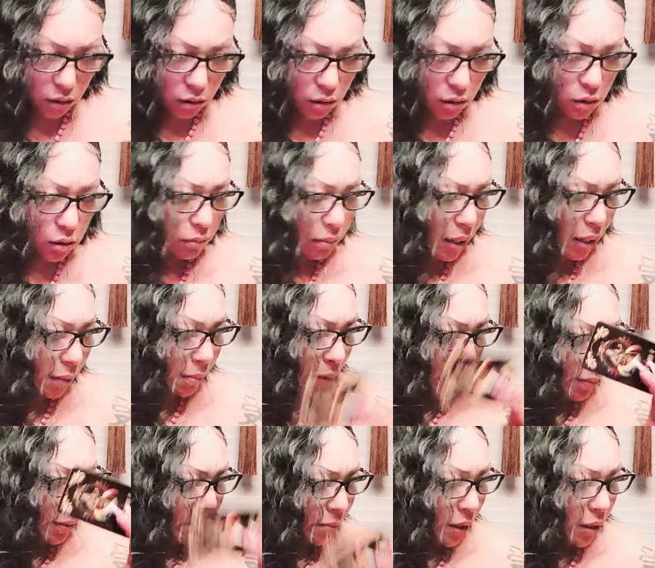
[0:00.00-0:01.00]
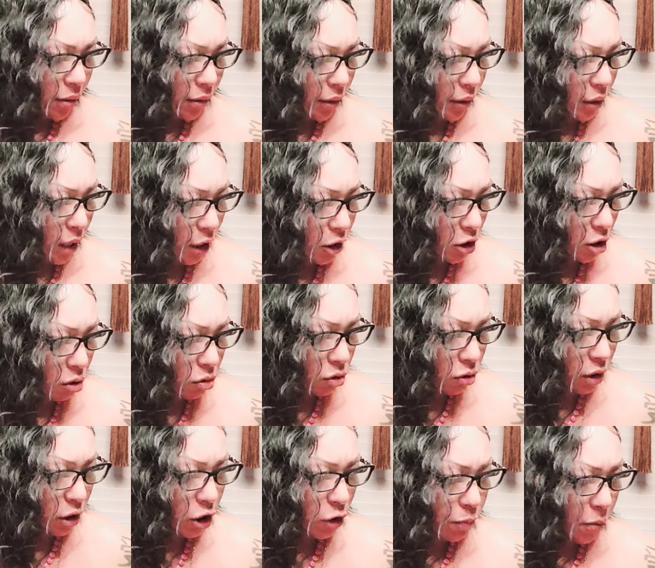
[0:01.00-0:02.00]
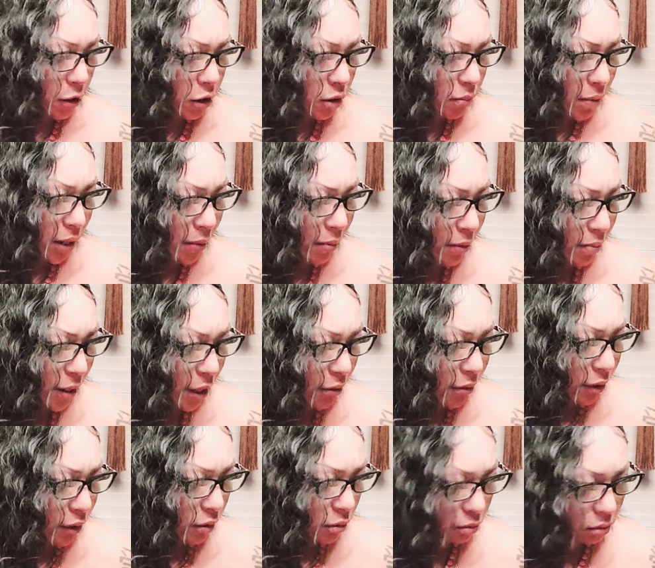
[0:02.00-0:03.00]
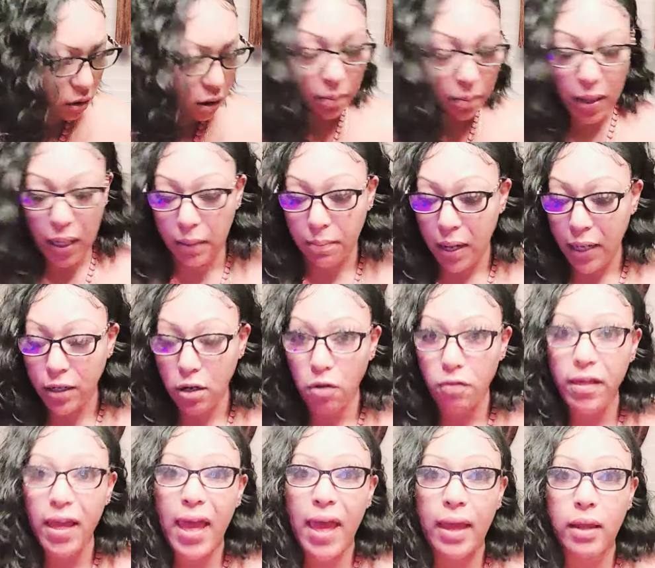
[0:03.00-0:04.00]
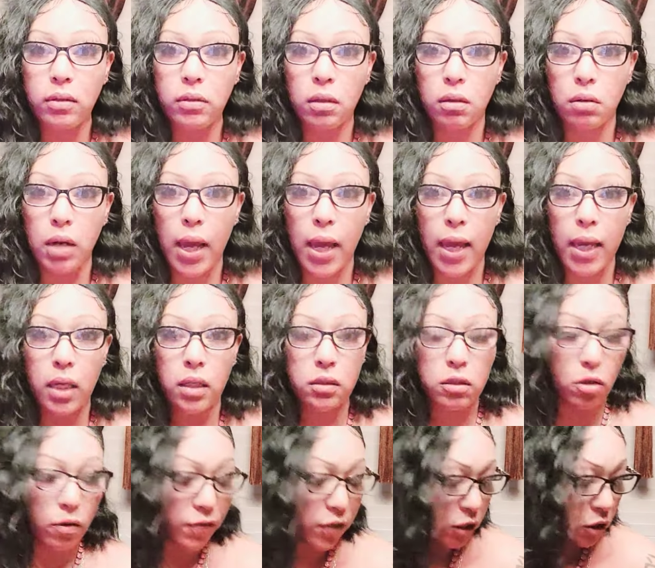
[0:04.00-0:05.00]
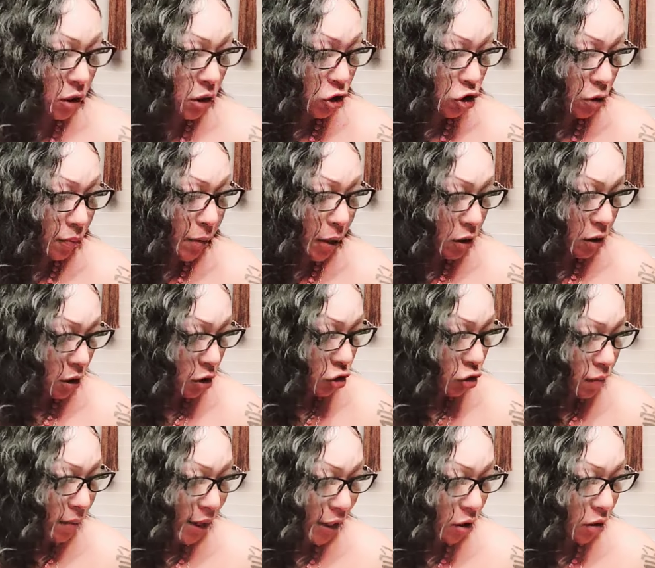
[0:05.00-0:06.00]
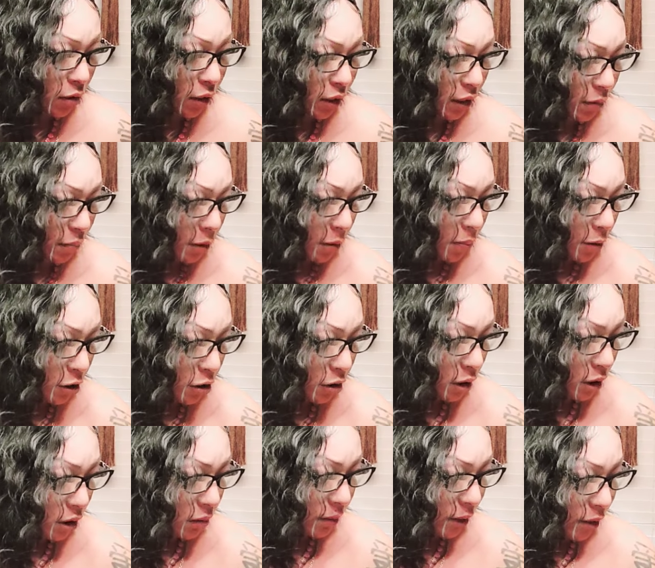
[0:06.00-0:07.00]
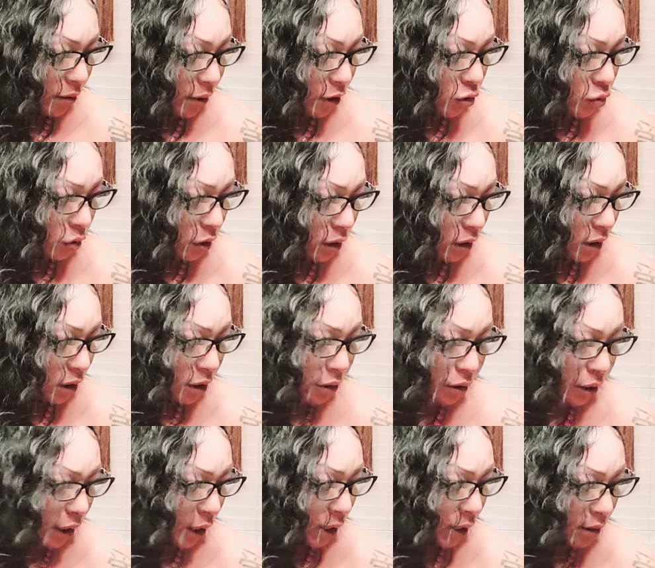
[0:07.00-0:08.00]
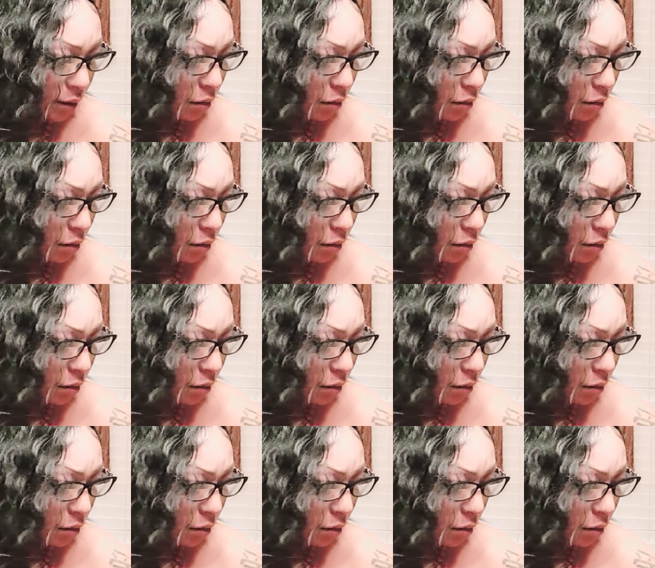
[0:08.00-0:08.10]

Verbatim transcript: Somebody might be married. I told you this person might be married. Somebody might know that, okay? So this is your person. You might know that that person is married. Taurus is here again.